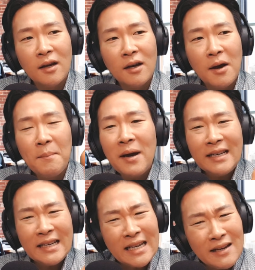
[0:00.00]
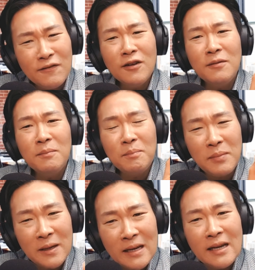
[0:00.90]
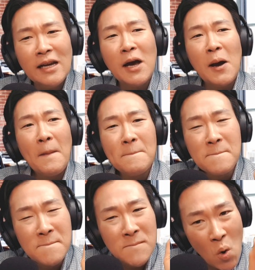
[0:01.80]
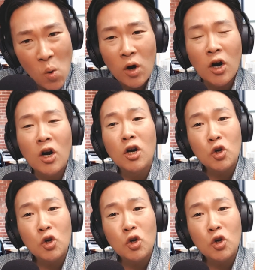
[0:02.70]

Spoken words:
might even be more